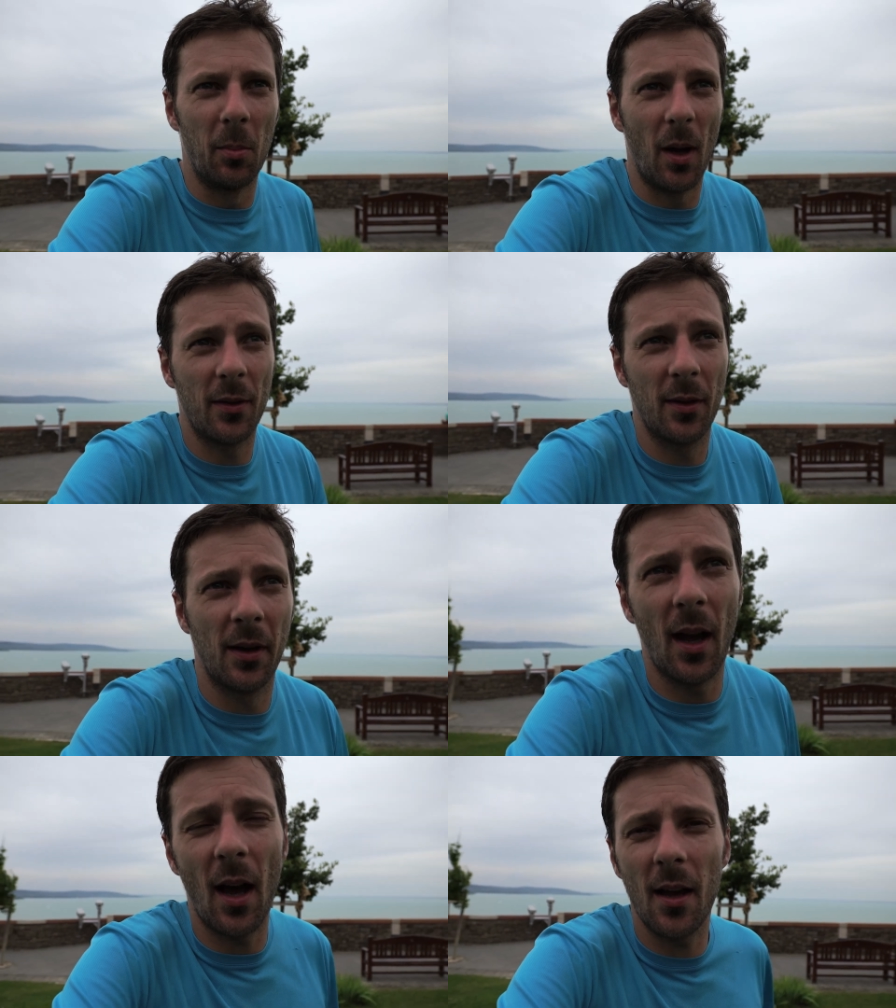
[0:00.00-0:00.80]
but
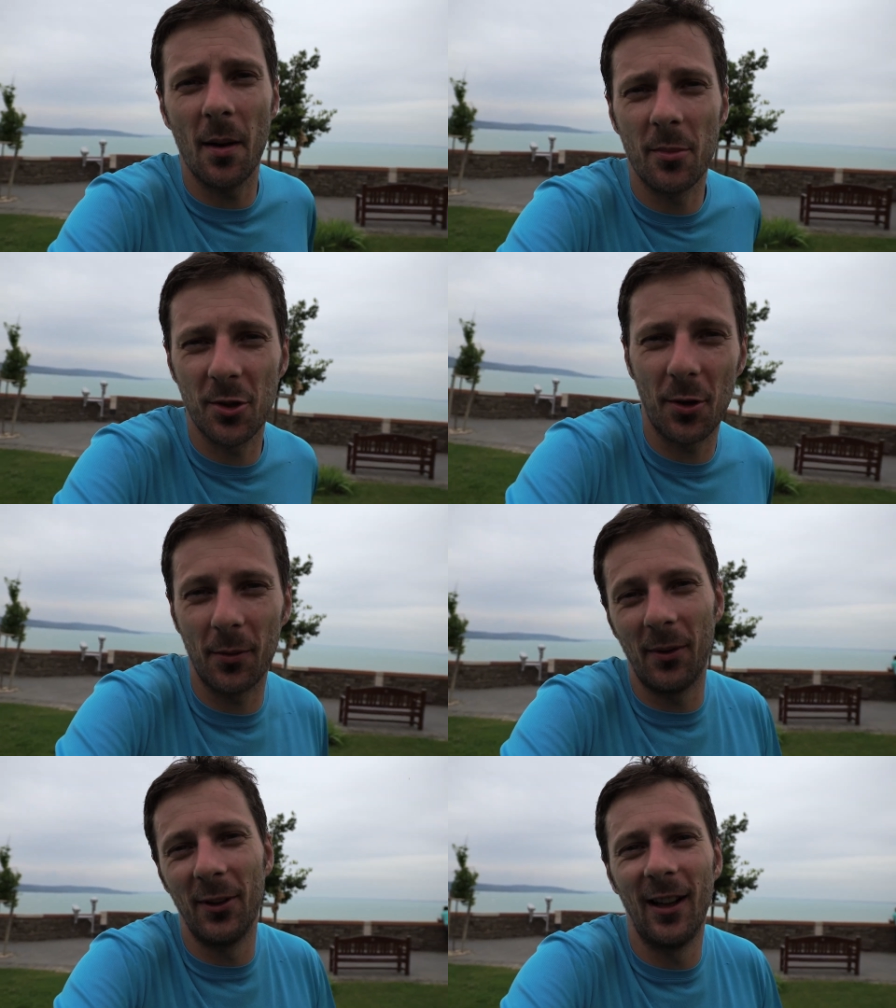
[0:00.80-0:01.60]
I am sure
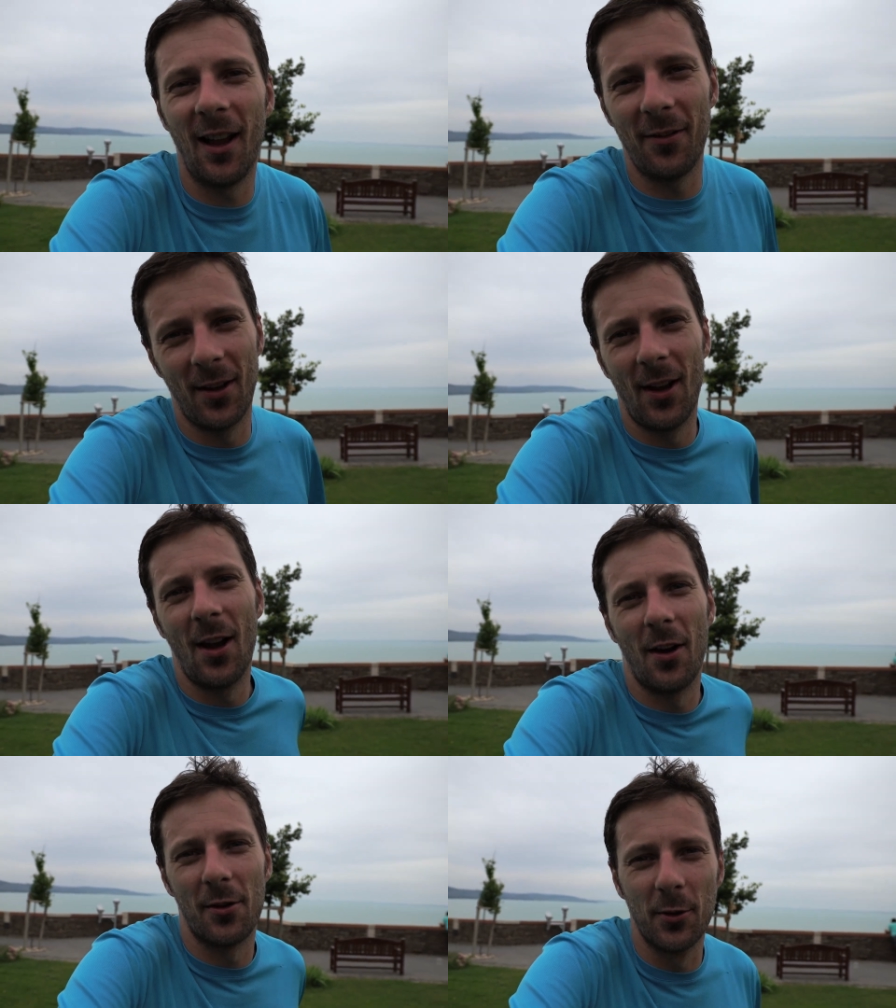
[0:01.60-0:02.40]
we will have
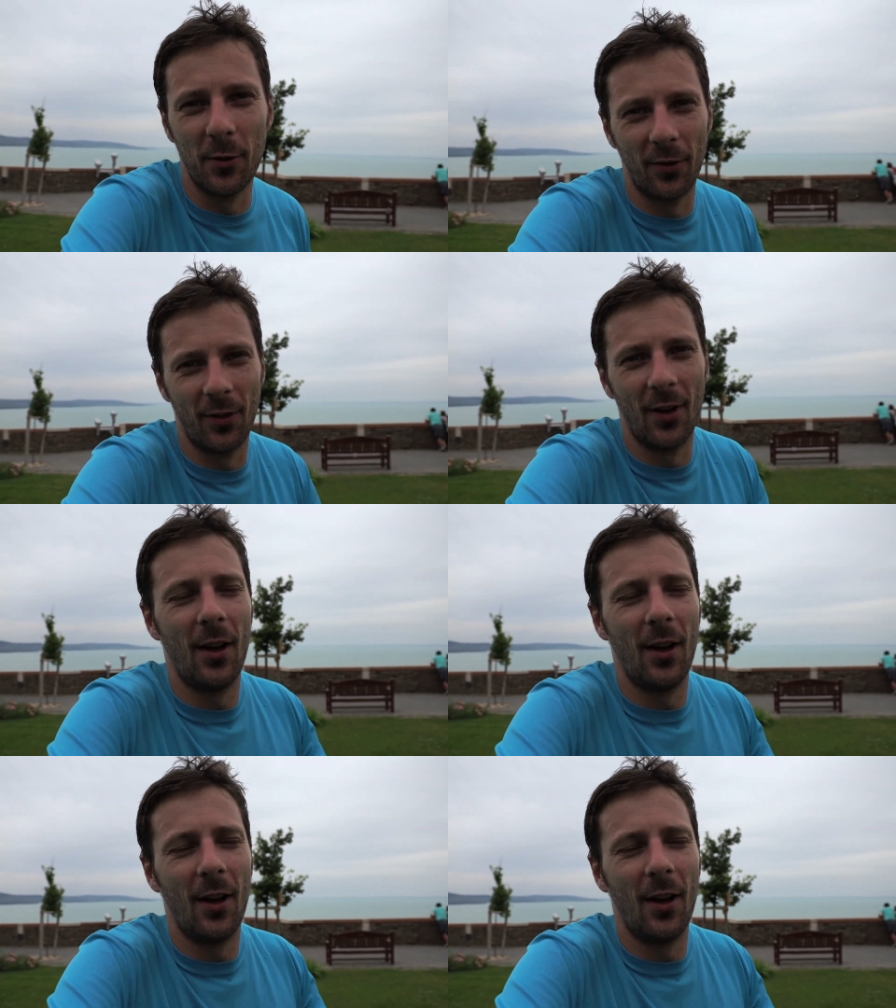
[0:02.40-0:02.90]
a roof